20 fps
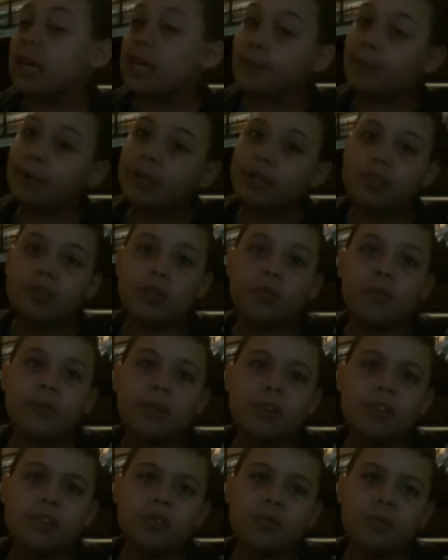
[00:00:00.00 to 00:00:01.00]
it might show
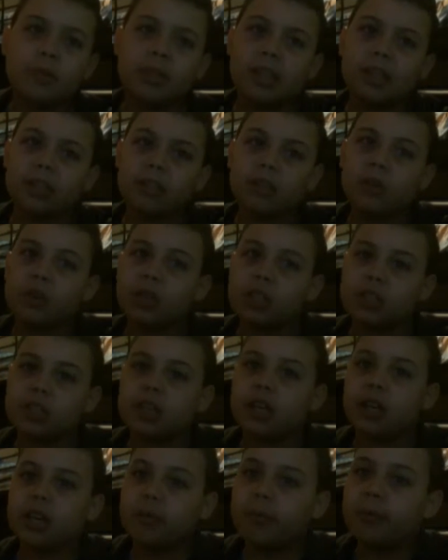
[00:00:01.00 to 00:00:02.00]
me and you'll be like, no, that's
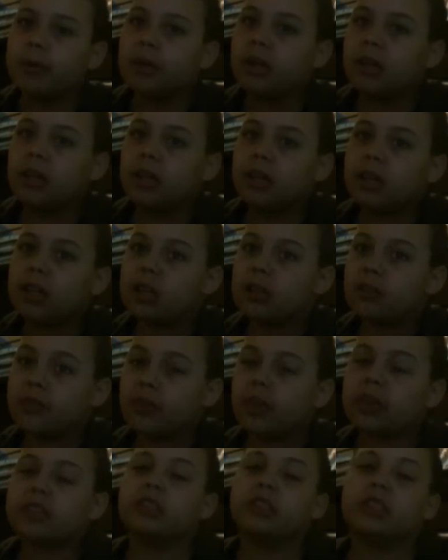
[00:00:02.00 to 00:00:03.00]
not him. And if you
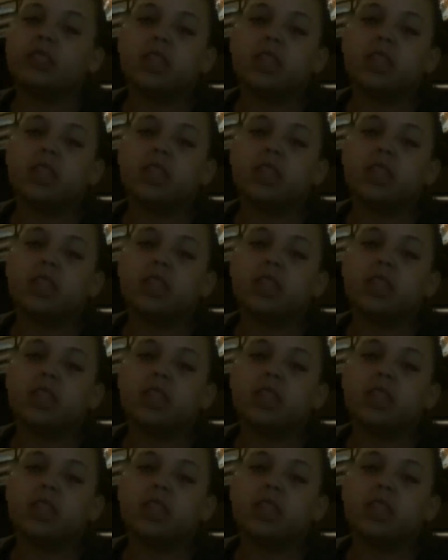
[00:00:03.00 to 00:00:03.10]
actually